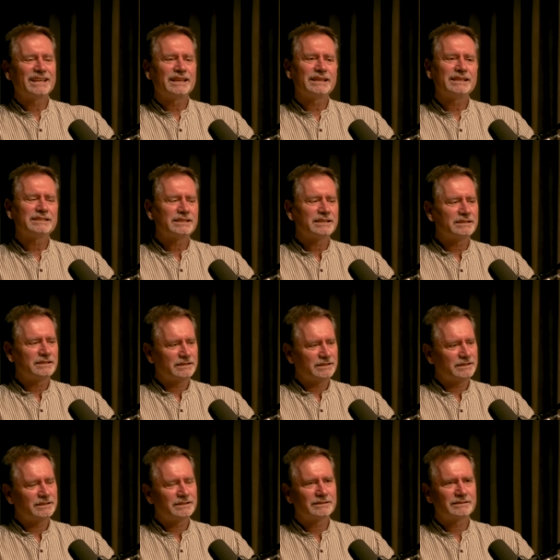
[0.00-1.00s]
He
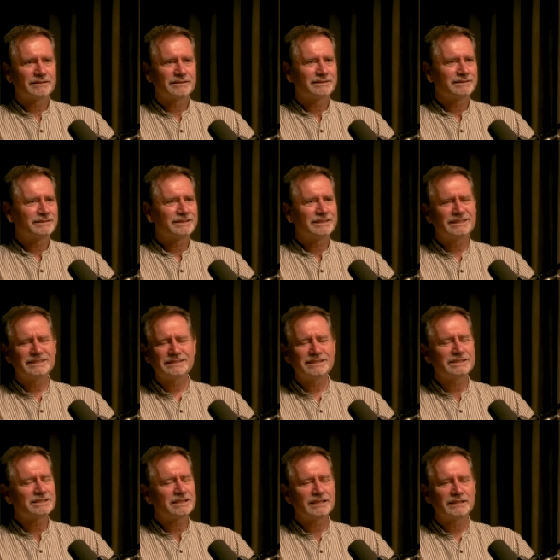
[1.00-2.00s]

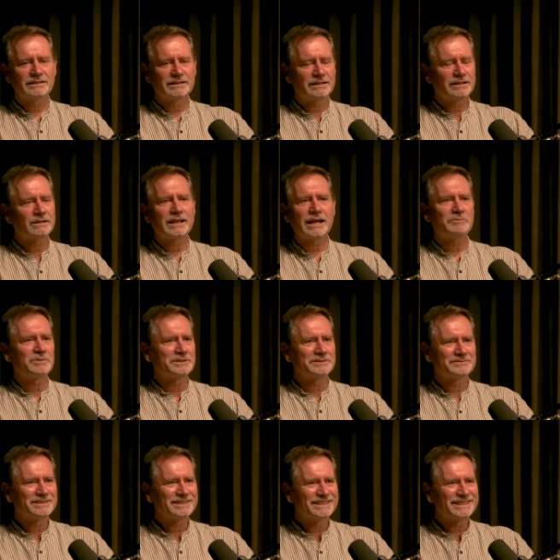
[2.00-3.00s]
just said, it'll
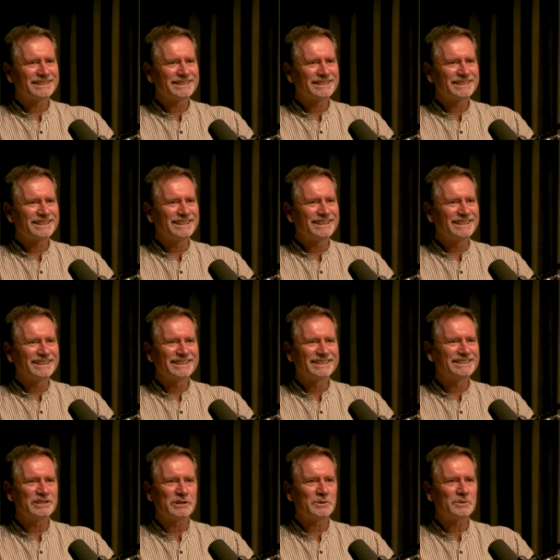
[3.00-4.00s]
happen.
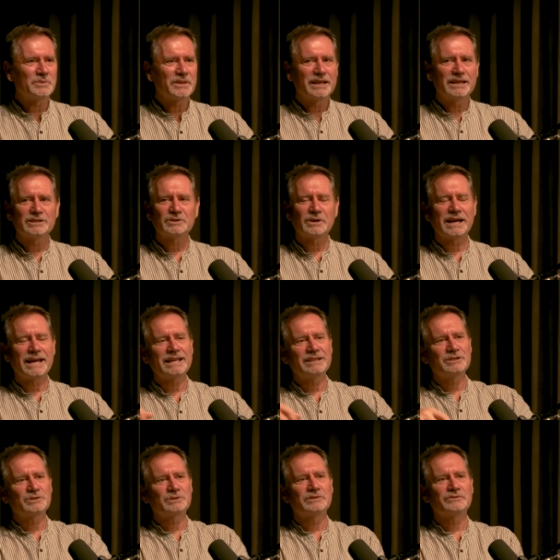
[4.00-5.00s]
You know, so I
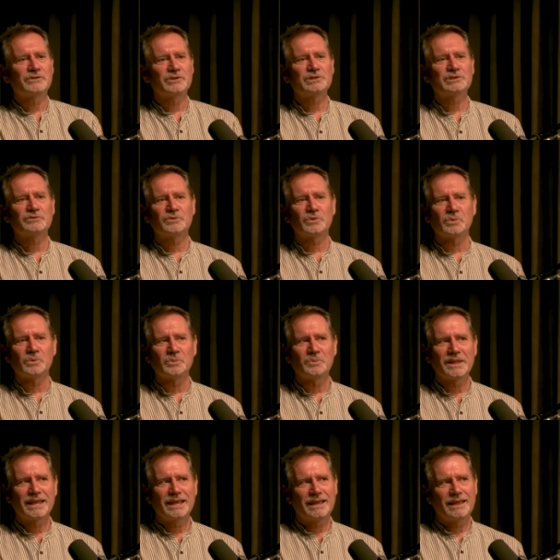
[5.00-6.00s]
had to sort of, first of all,
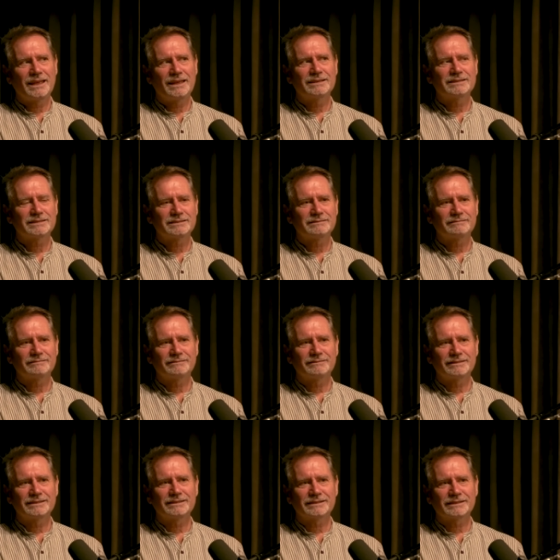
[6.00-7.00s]

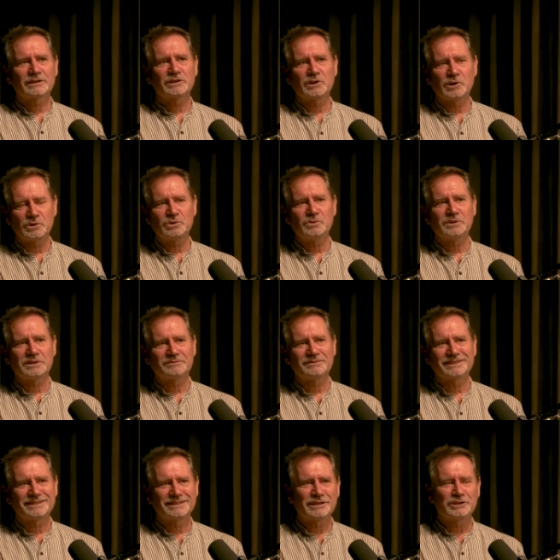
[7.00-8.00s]
go to a
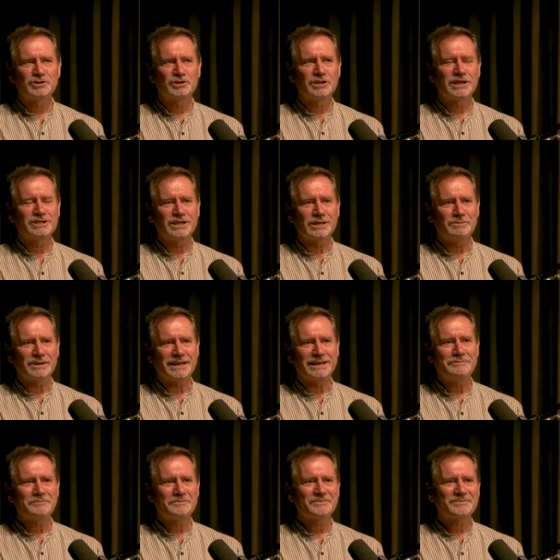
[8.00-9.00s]

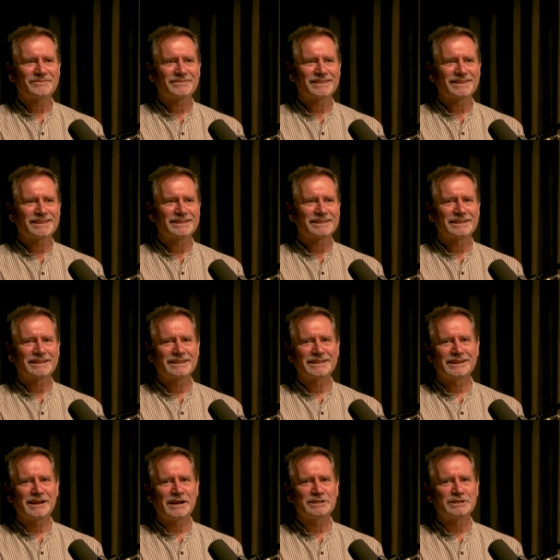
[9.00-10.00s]
GP.
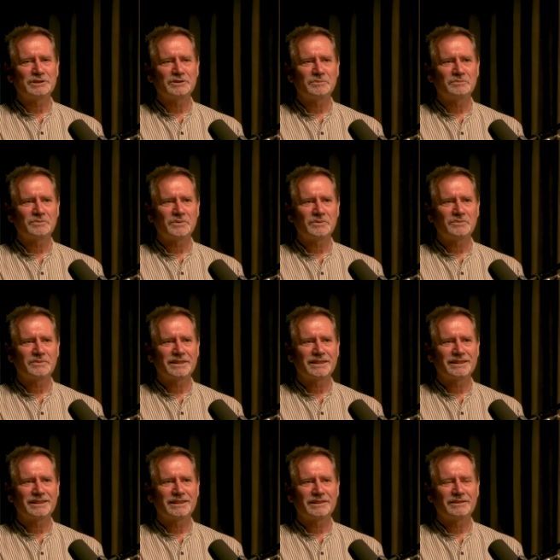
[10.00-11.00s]
I said to him,
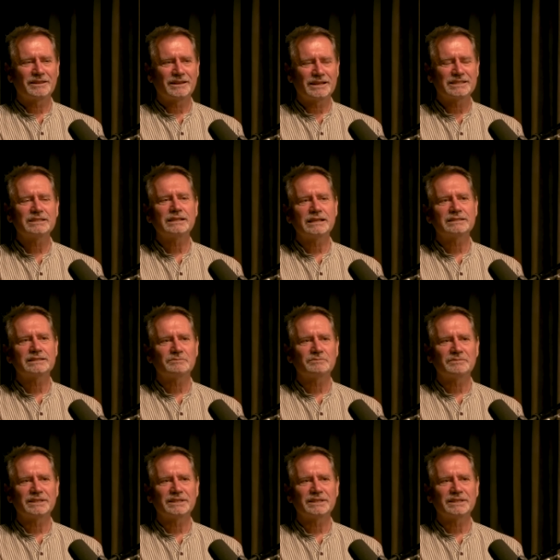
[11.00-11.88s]
I still had some